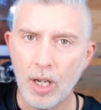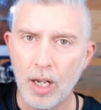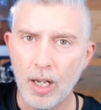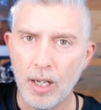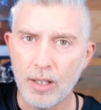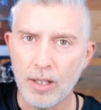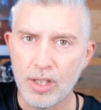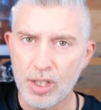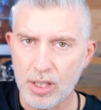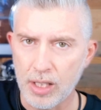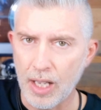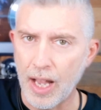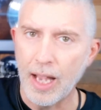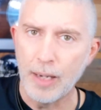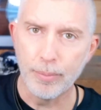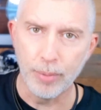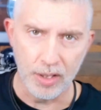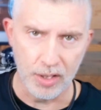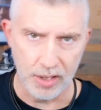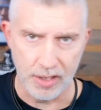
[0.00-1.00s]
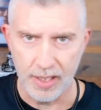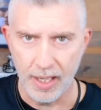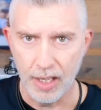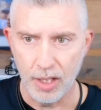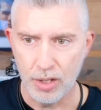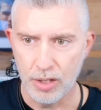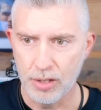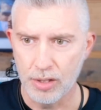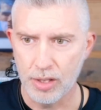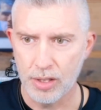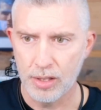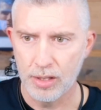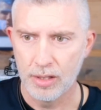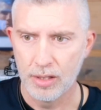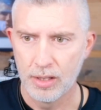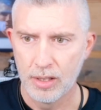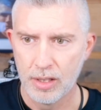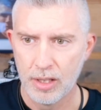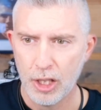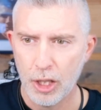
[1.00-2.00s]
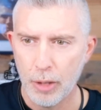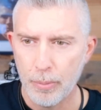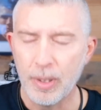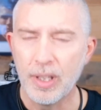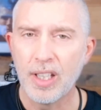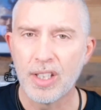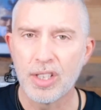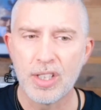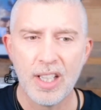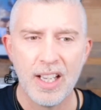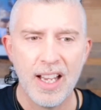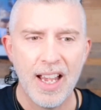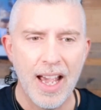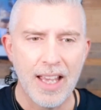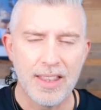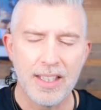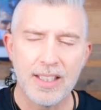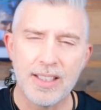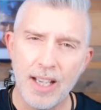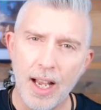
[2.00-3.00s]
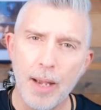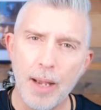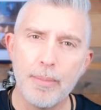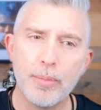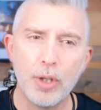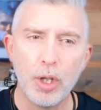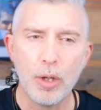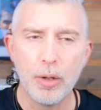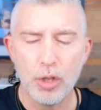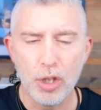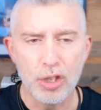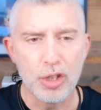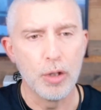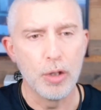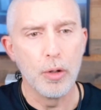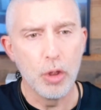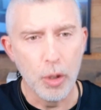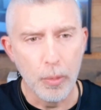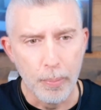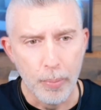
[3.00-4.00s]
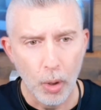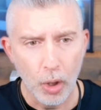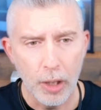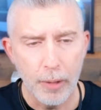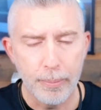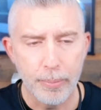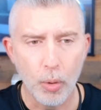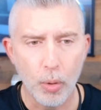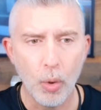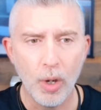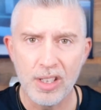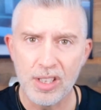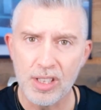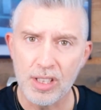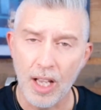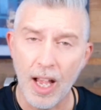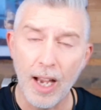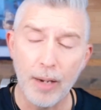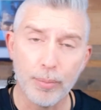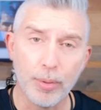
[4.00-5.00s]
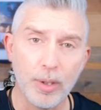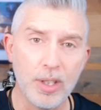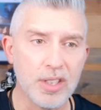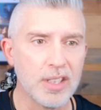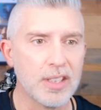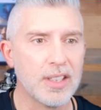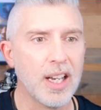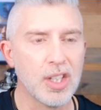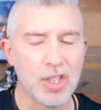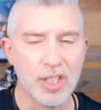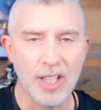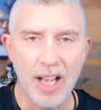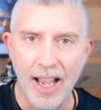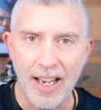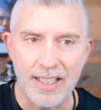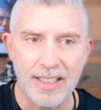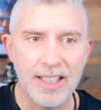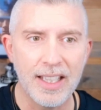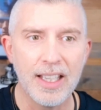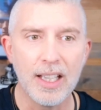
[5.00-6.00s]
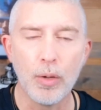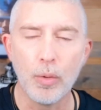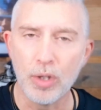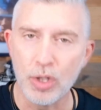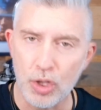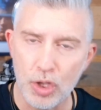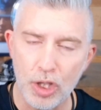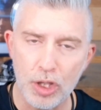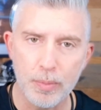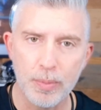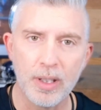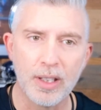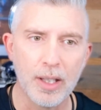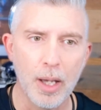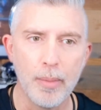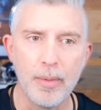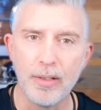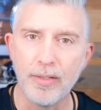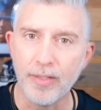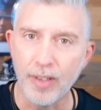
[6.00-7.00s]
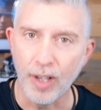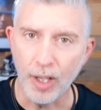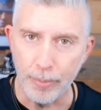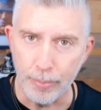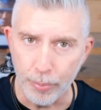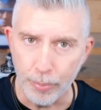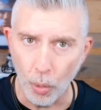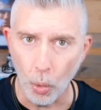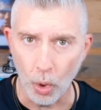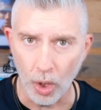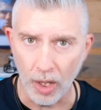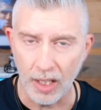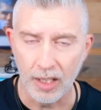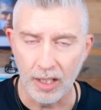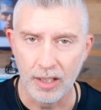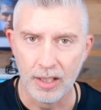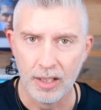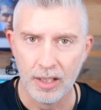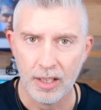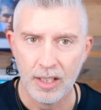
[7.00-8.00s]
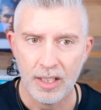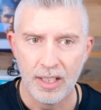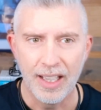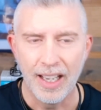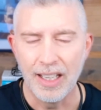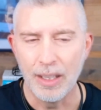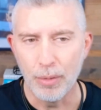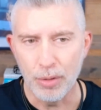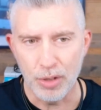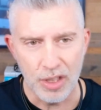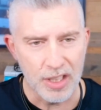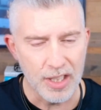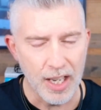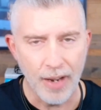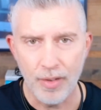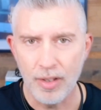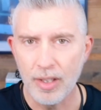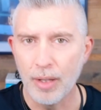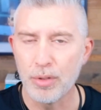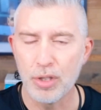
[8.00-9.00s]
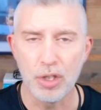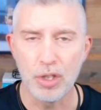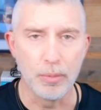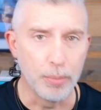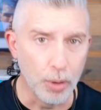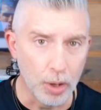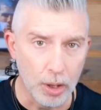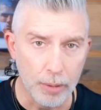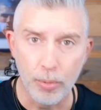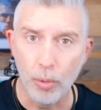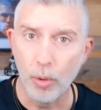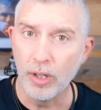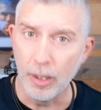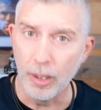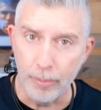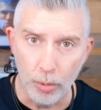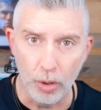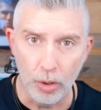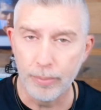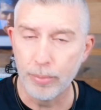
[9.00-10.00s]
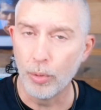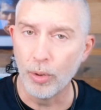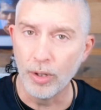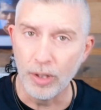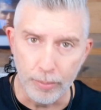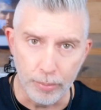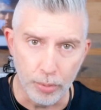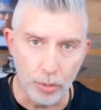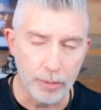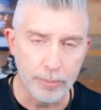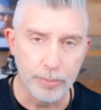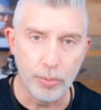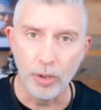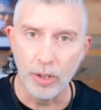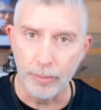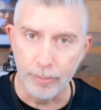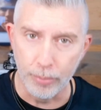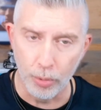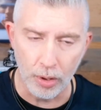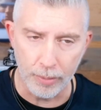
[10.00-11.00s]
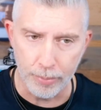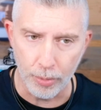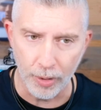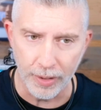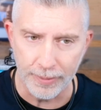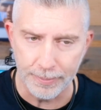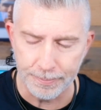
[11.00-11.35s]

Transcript: slide presentations. Because at the time, the bullet point slide presentation idea was just becoming very boring. And it was just, everything was just a bullet point, a bullet point, a bullet point, a bullet point.